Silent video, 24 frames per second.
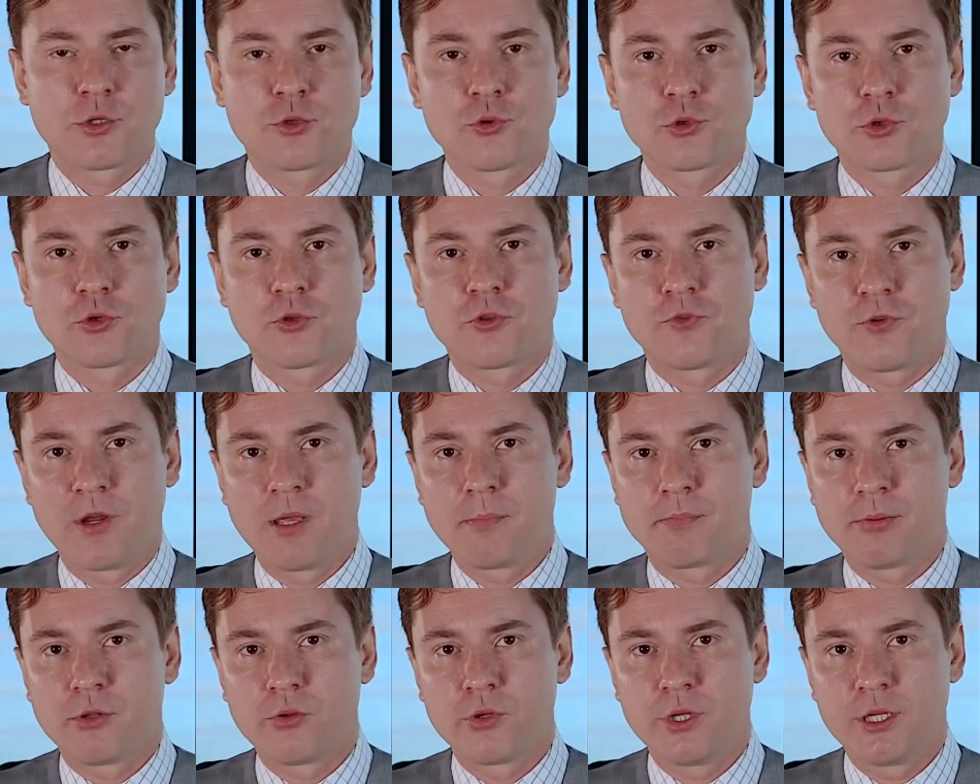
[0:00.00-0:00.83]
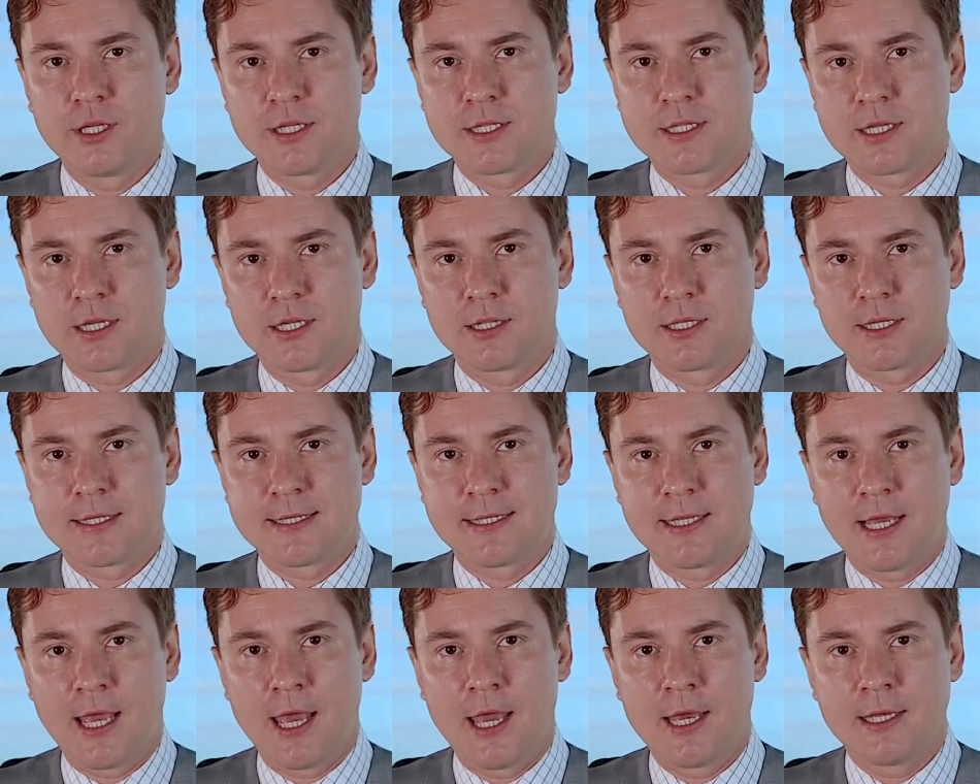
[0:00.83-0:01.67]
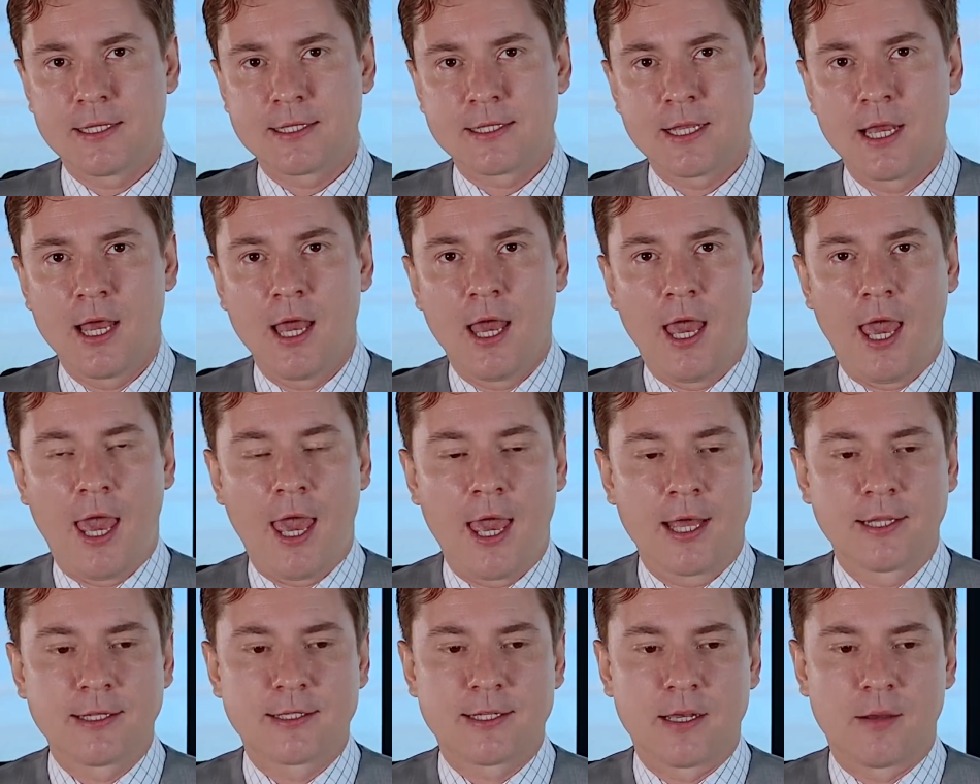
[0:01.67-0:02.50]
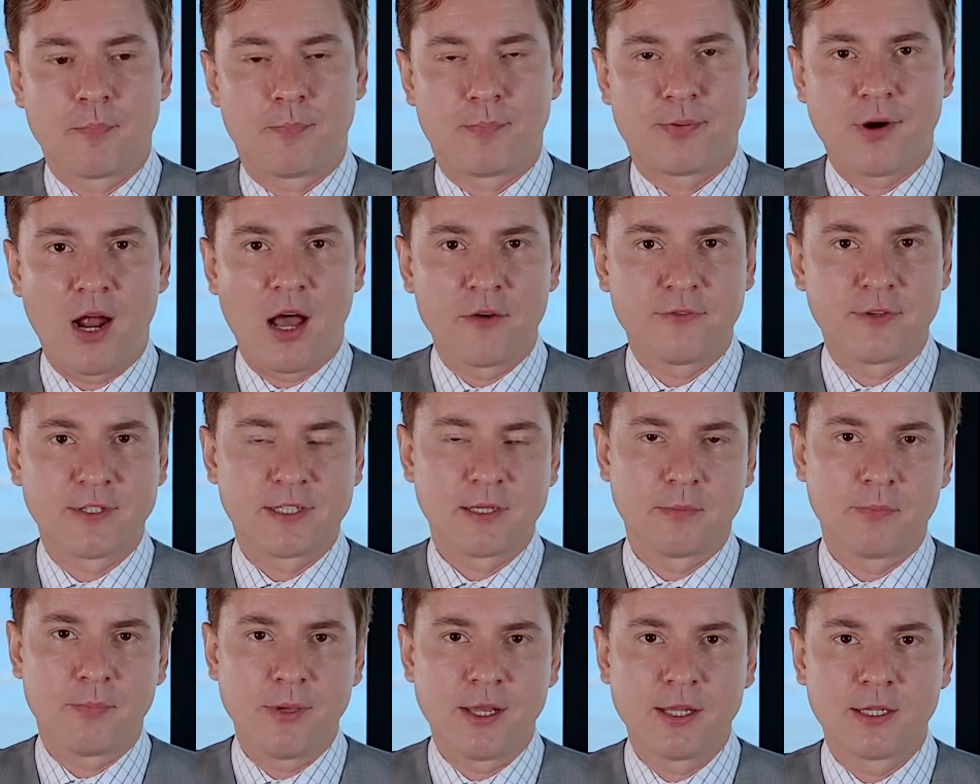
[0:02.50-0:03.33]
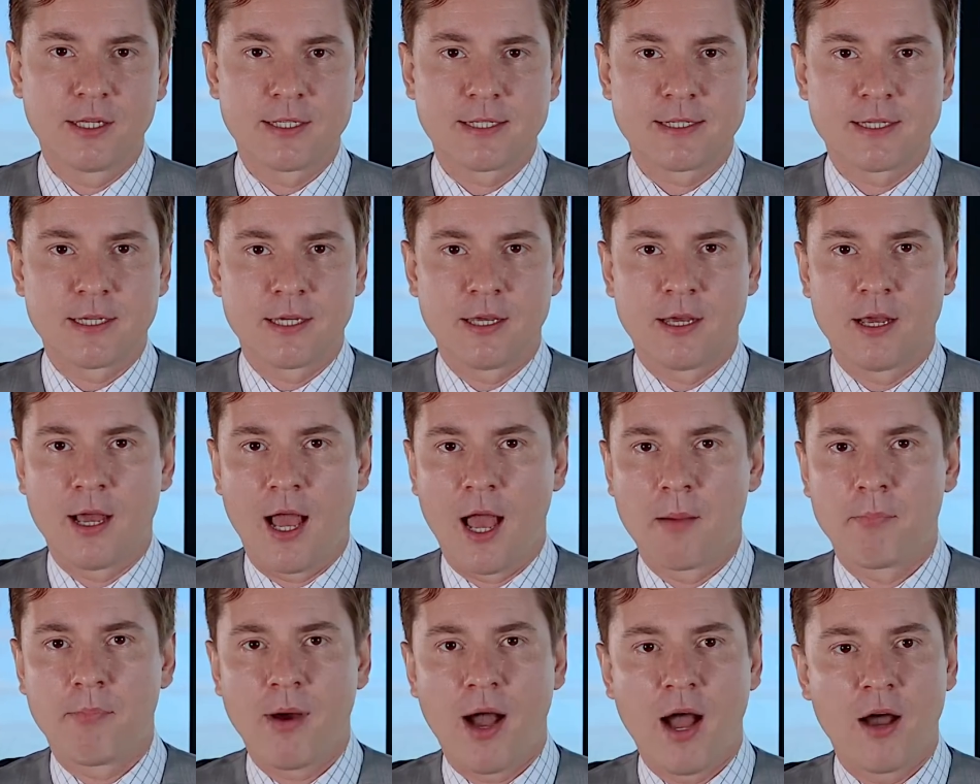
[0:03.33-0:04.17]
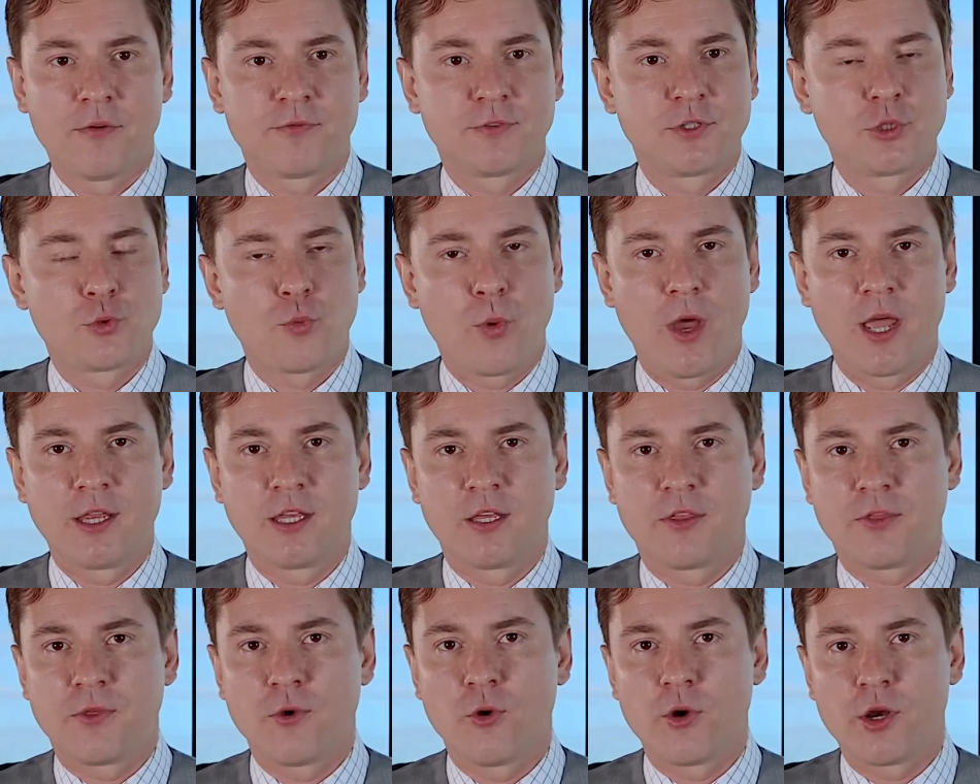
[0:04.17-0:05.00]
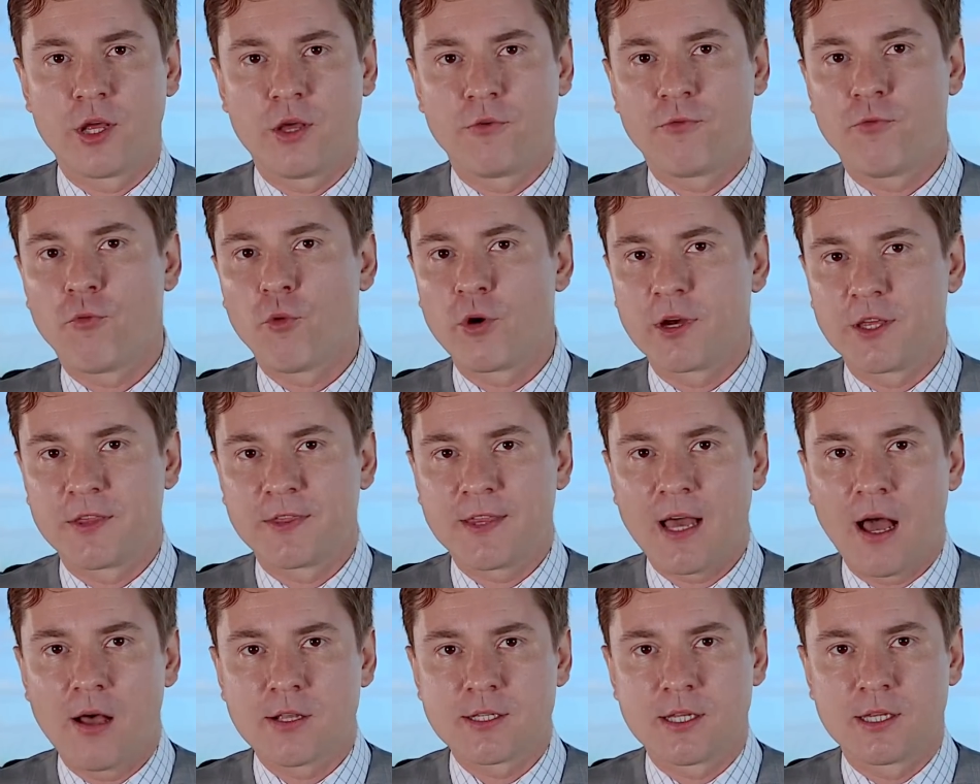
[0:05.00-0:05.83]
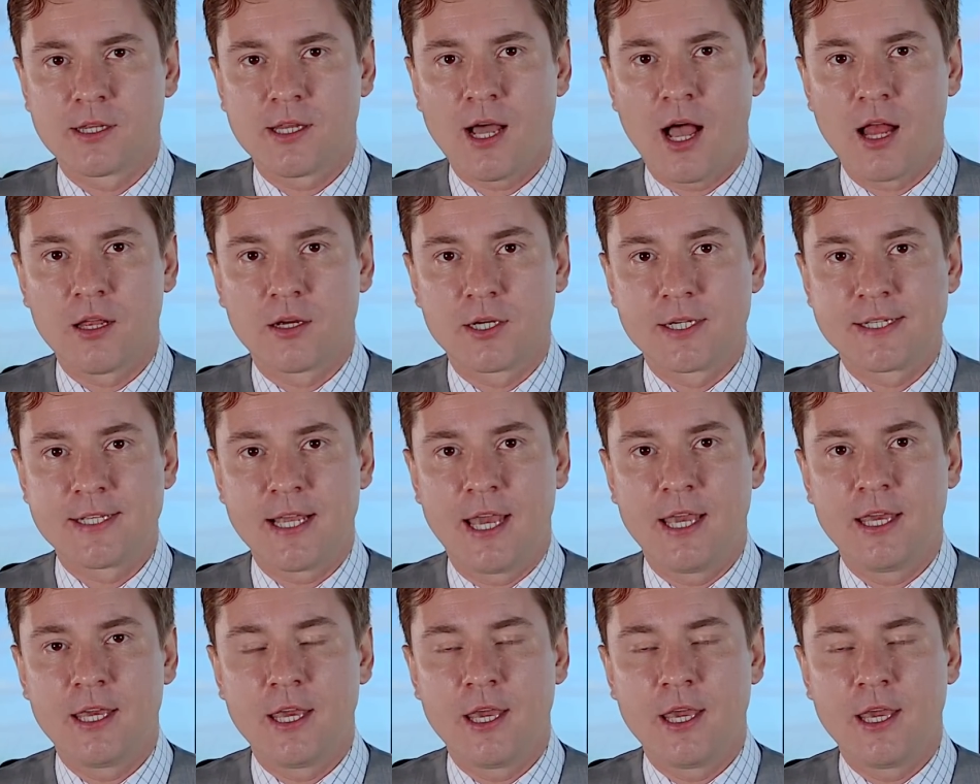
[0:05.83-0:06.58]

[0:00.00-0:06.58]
2 to 3 employees in the States, and profitability above $20,000, $30,000, $40,000 a